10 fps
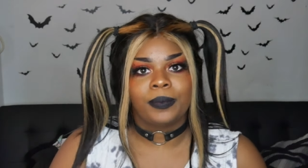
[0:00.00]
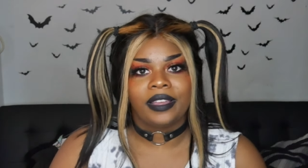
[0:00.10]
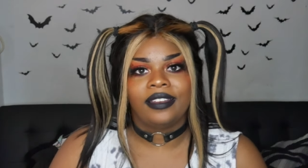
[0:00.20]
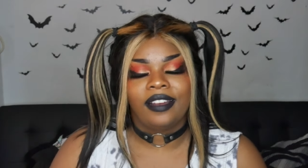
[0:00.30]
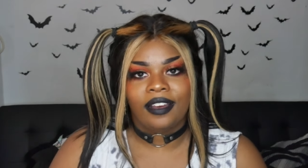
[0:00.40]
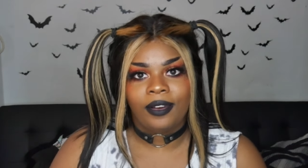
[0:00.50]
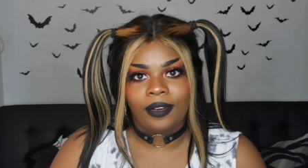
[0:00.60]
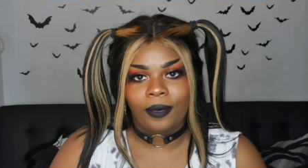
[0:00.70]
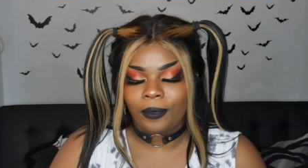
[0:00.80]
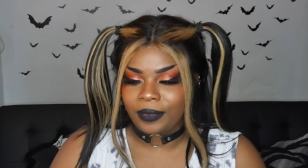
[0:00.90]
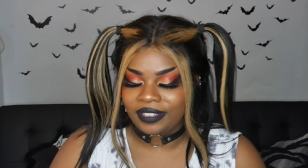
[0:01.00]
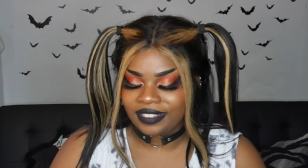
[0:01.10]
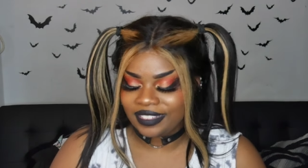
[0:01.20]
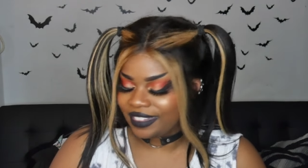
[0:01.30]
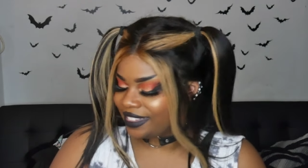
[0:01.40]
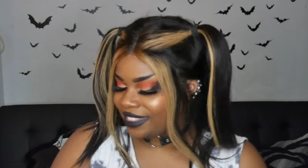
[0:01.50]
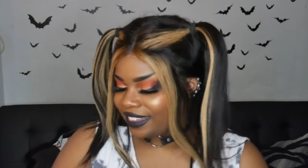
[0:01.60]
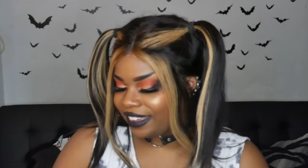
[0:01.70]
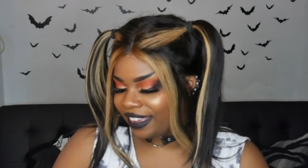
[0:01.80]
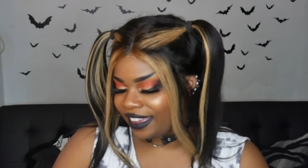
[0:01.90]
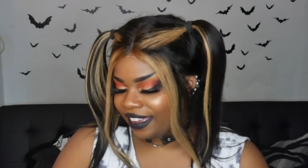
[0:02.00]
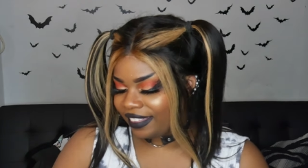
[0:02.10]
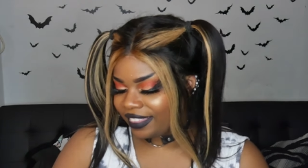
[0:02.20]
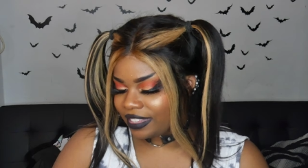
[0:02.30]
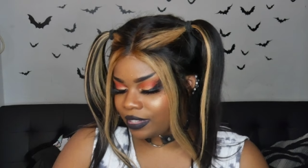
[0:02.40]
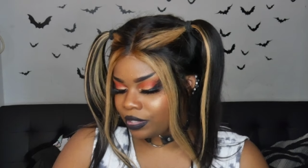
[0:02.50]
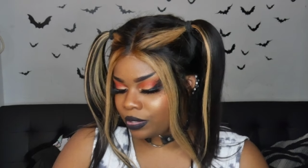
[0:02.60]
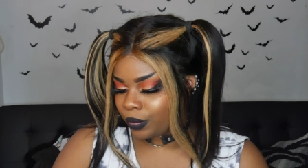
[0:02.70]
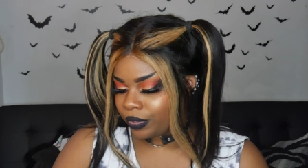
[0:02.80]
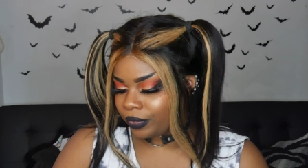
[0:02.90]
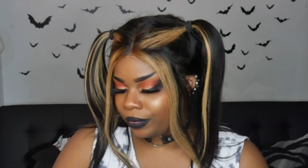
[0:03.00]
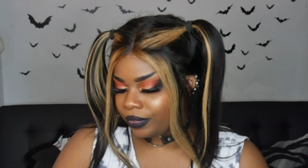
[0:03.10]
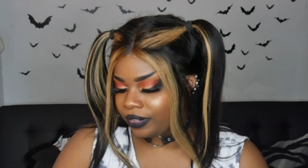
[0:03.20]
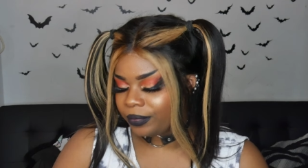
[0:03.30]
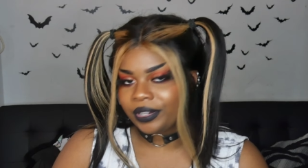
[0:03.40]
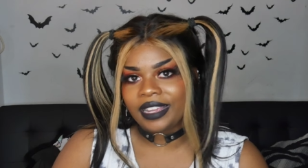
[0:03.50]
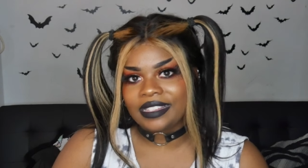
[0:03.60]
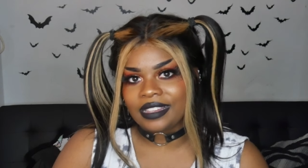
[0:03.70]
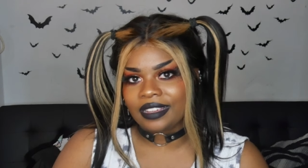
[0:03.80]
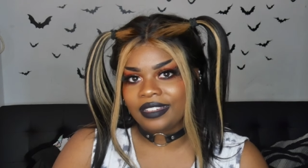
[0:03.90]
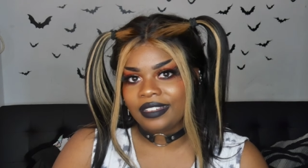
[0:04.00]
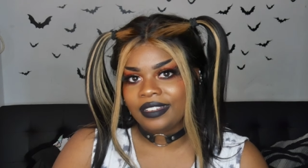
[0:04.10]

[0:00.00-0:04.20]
But oh, oh my goodness, this is so cute. What do you guys think?